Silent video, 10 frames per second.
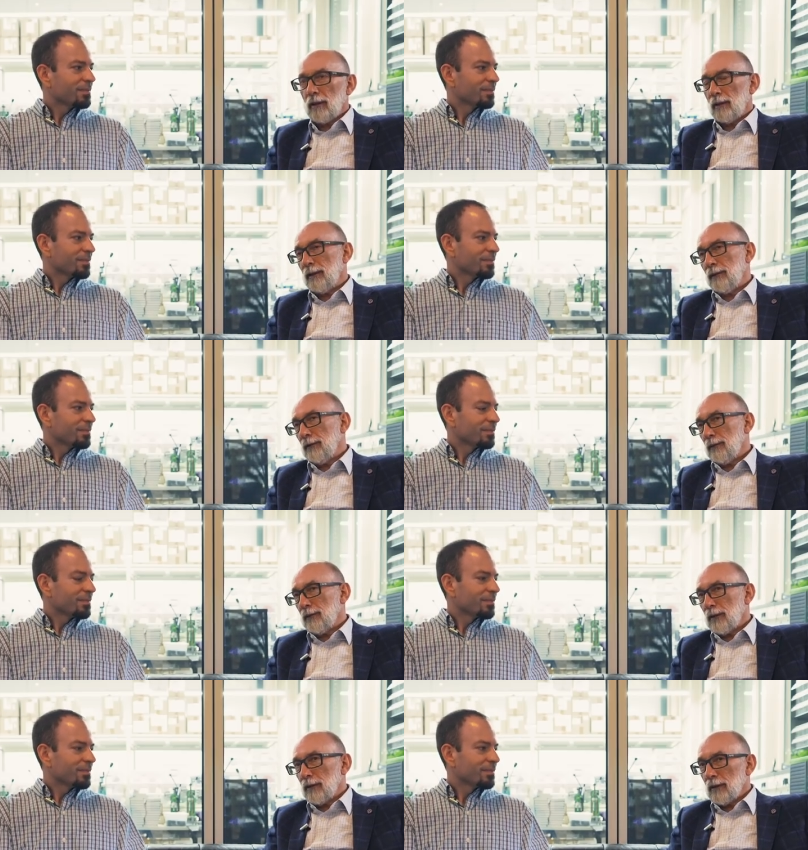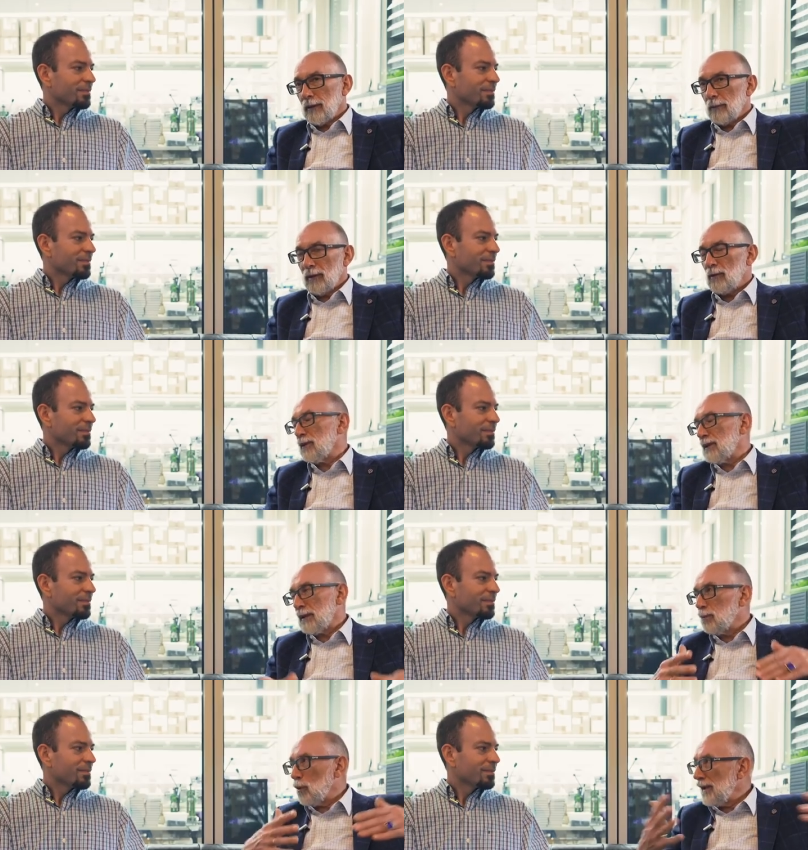Speaker 1: And uh, because
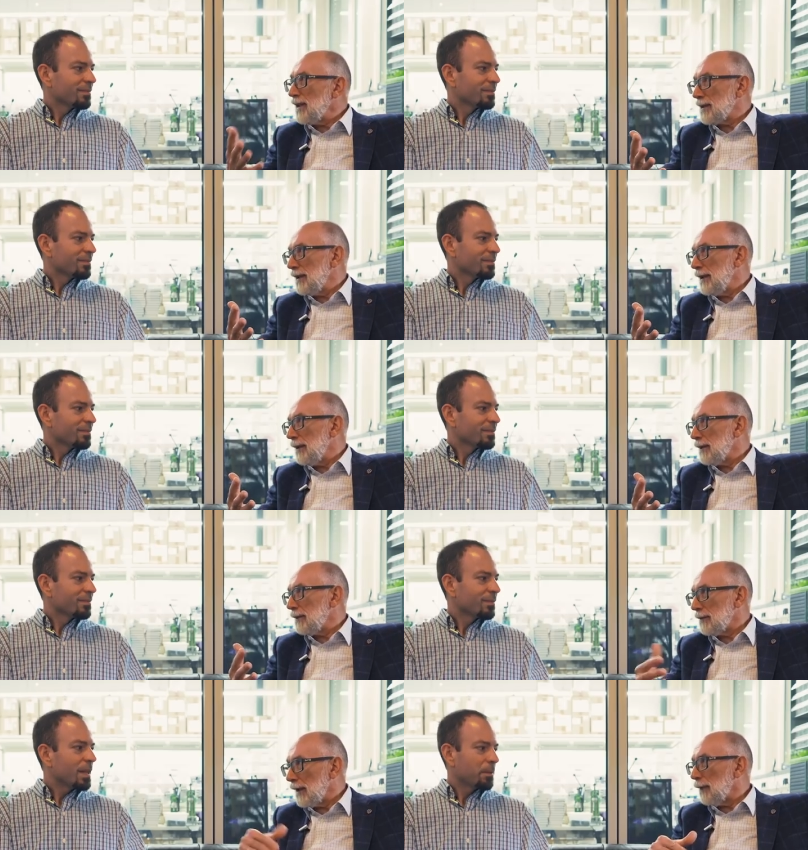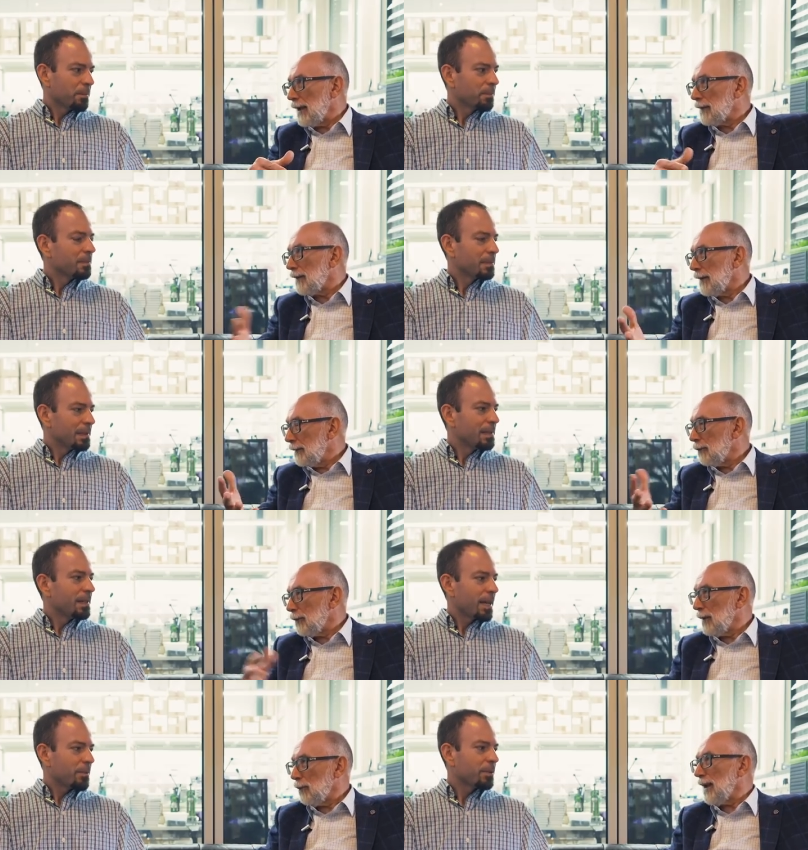it's more easy here directly yeah.
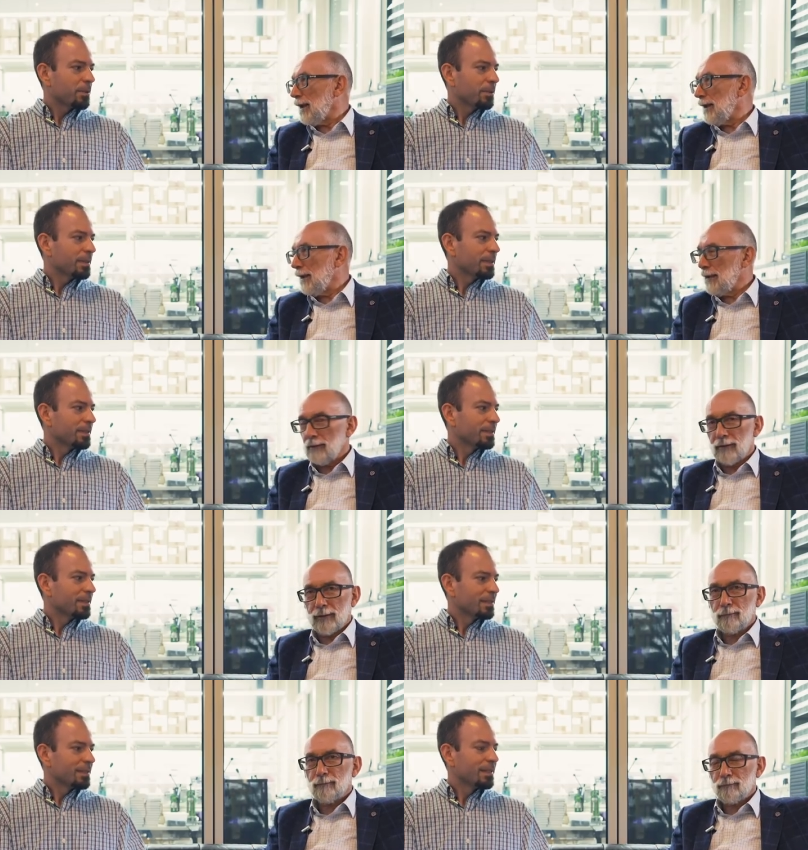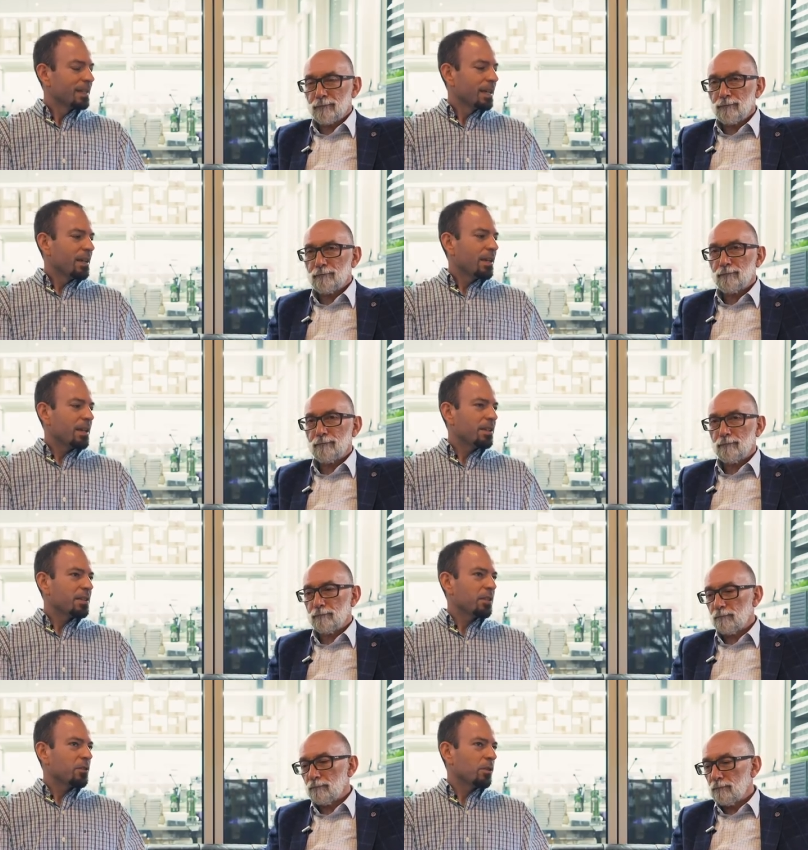when Absolutely. we are here. Yeah.
Speaker 2: And
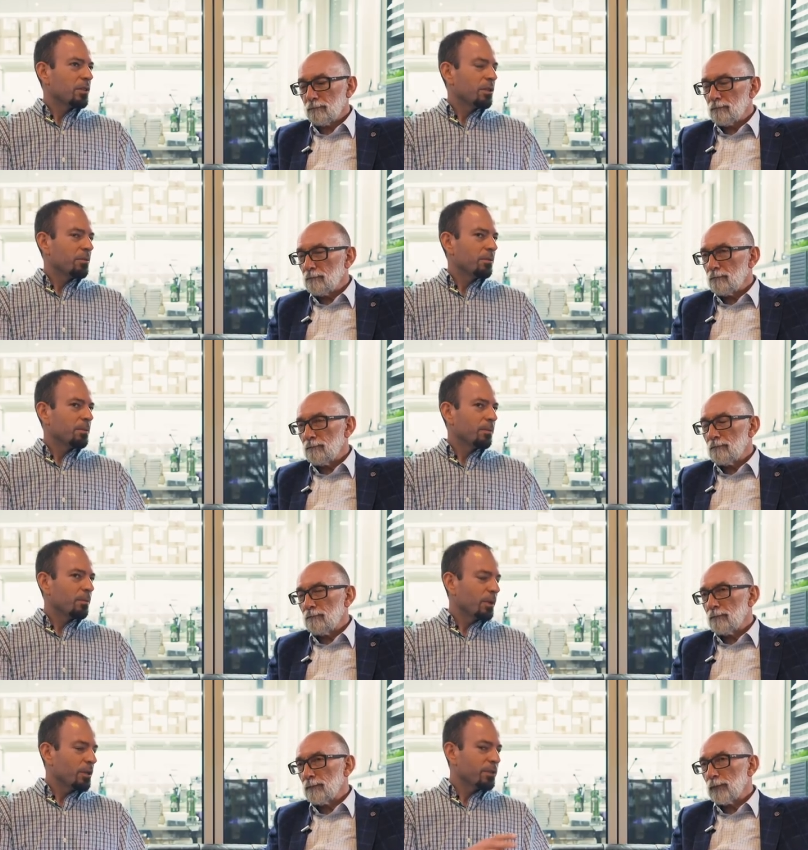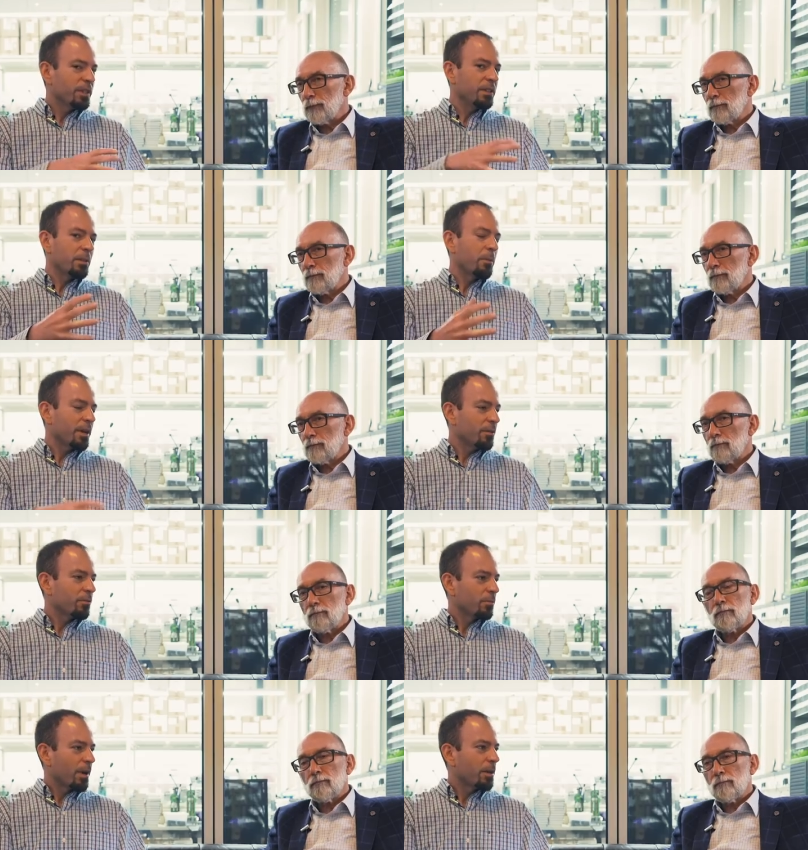is it do you when you see somebody
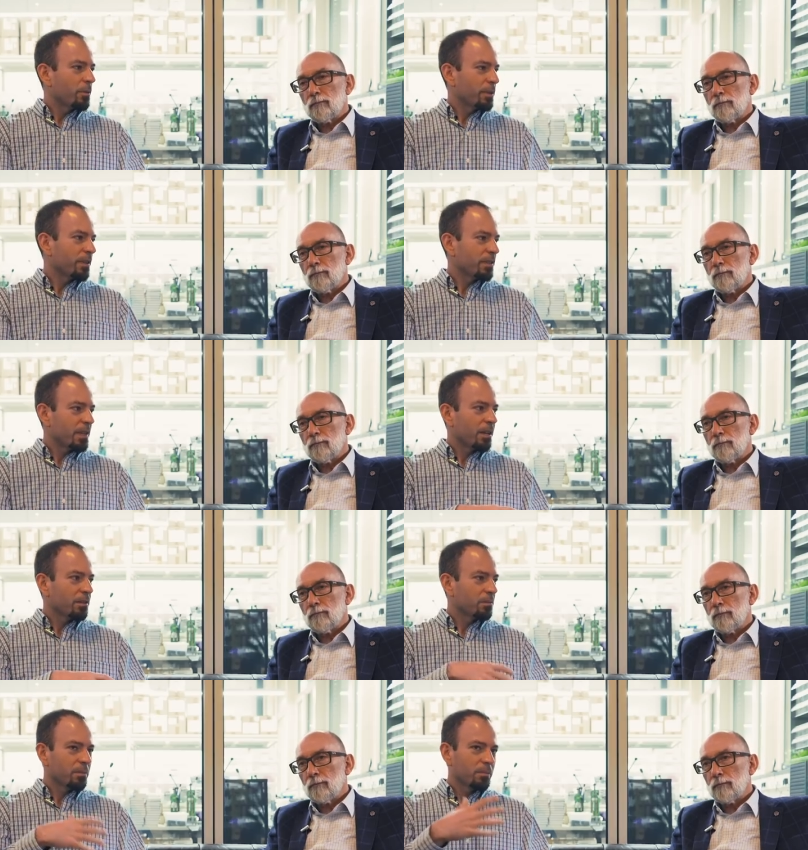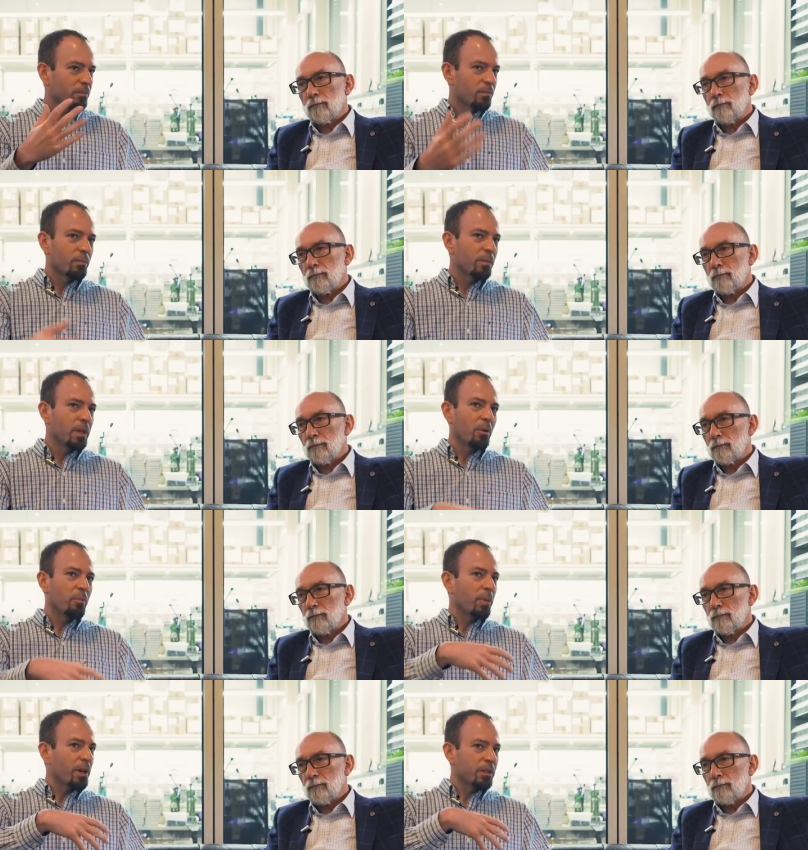writing with it, let's say on you know
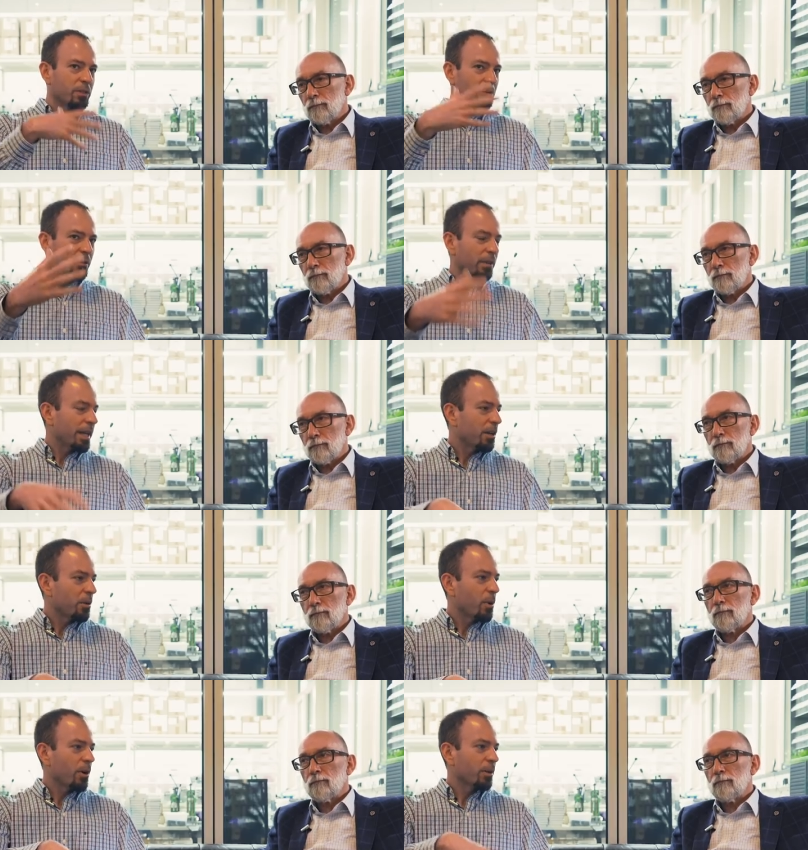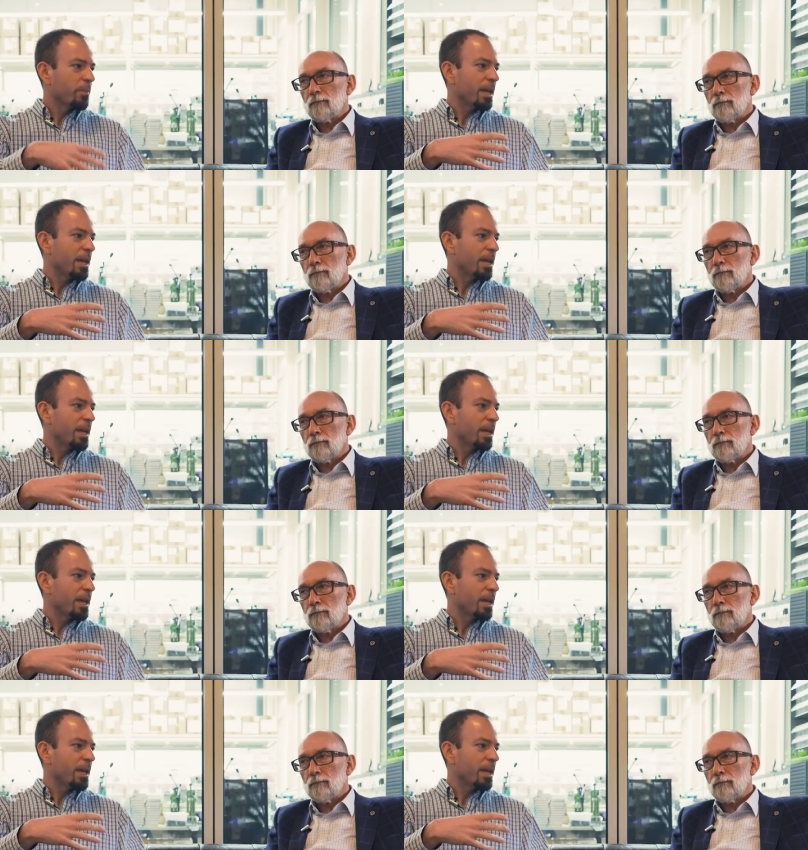bus or like on a park